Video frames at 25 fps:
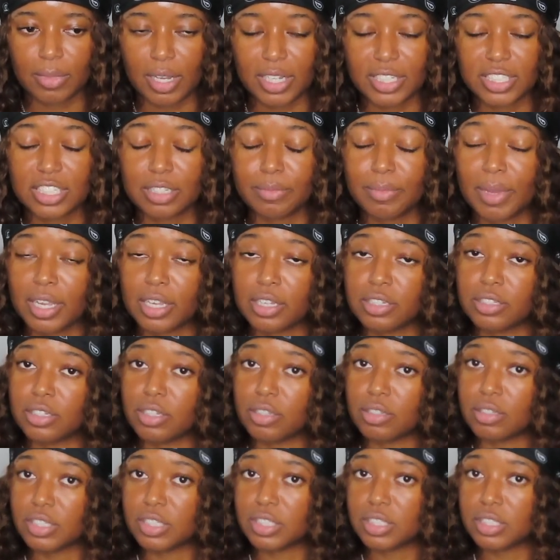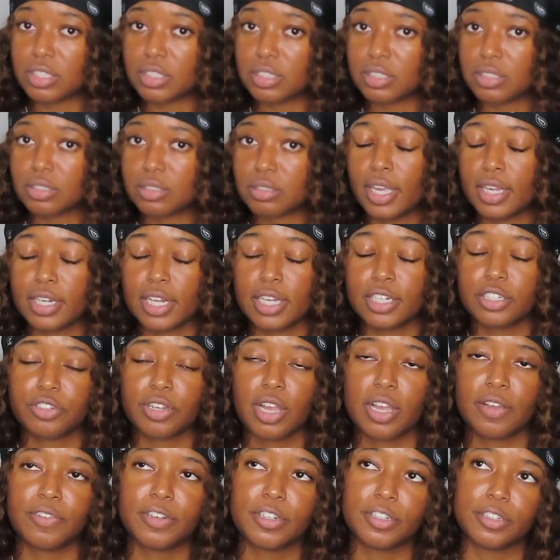I send my condolences, and I
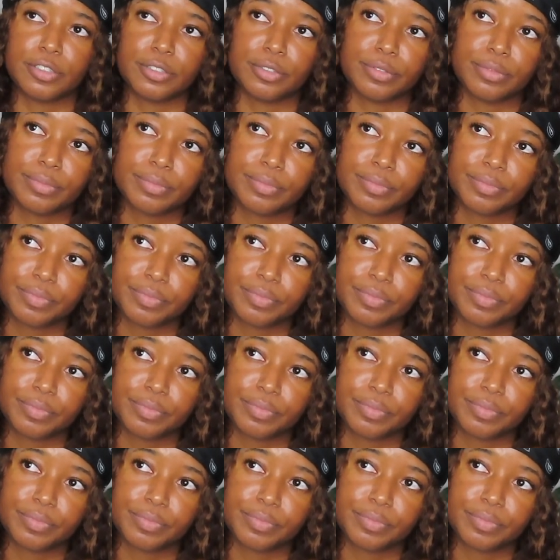drive home.